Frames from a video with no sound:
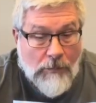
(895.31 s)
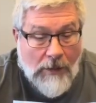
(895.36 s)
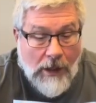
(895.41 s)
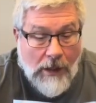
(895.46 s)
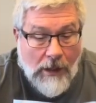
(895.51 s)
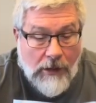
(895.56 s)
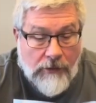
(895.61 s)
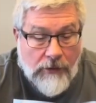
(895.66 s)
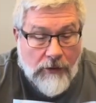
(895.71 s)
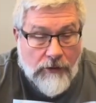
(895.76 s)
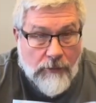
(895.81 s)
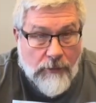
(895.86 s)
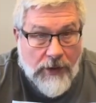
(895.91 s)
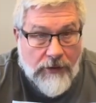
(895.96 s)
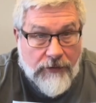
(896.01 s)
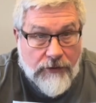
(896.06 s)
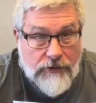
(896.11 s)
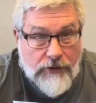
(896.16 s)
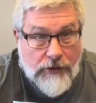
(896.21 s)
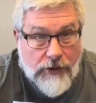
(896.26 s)
Another
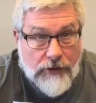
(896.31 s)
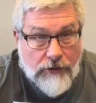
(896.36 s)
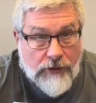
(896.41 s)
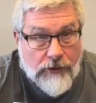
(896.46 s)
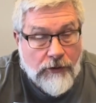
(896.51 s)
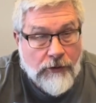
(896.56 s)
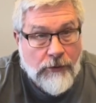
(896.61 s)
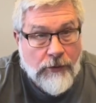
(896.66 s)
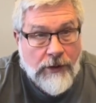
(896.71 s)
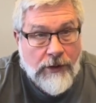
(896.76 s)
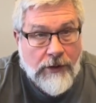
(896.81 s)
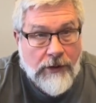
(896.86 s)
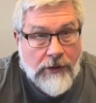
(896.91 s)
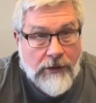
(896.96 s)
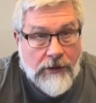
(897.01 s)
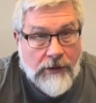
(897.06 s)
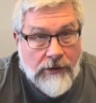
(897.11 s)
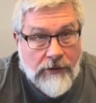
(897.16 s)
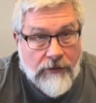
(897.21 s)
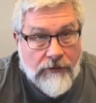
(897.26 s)
method you can do
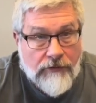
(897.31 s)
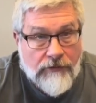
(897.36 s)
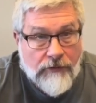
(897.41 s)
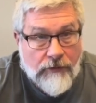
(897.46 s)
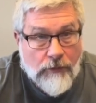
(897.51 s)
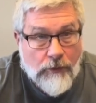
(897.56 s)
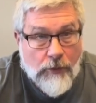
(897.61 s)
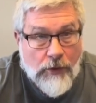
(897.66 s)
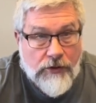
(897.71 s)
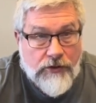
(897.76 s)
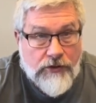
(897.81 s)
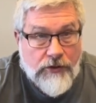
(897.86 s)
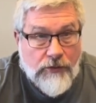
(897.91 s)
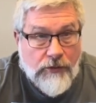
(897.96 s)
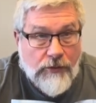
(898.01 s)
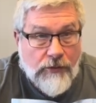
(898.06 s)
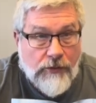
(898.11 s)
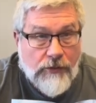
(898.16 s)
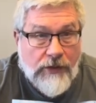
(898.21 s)
is once you